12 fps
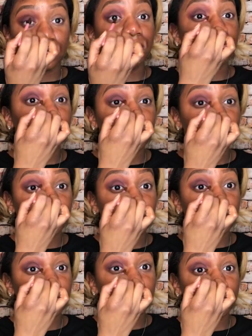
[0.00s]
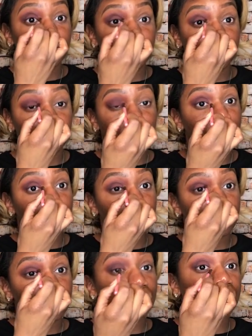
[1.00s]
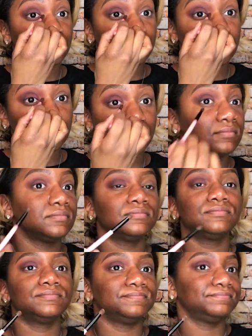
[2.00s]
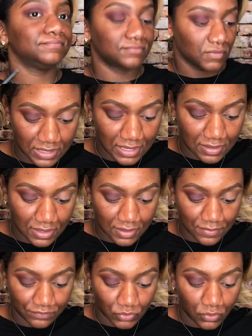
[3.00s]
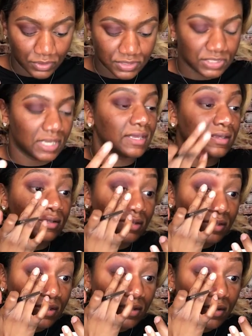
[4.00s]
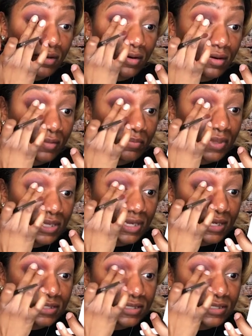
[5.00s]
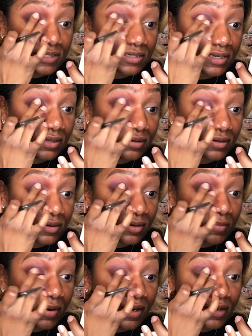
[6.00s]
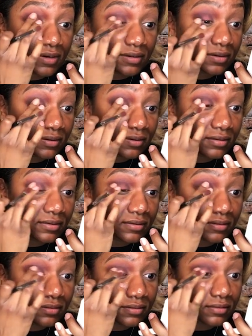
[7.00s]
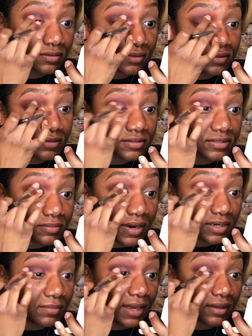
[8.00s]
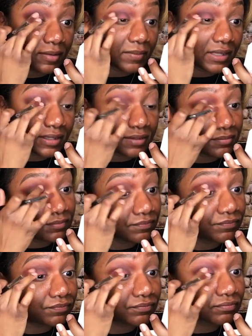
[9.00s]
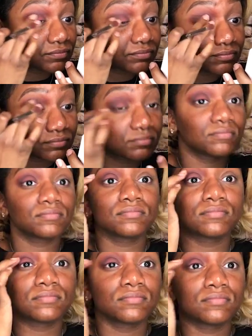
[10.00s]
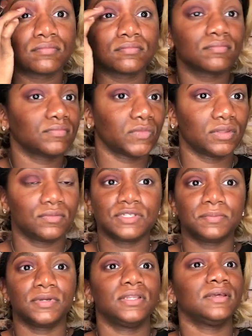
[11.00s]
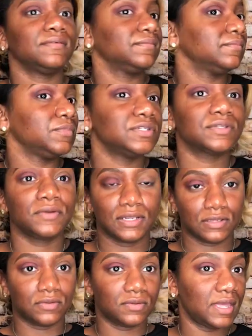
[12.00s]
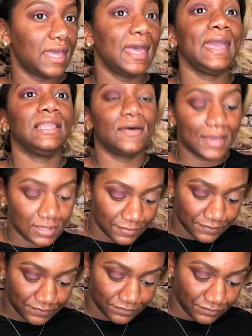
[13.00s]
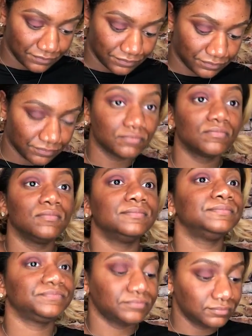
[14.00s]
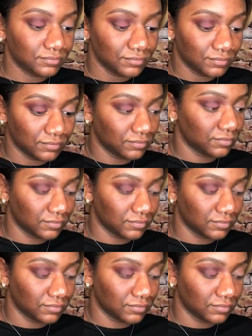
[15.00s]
applying those into my inner corner and to brighten the center back up I dabbed a mix of the pink and orange from the Smashbox palette and then I finished off the look by going back into the orange shade just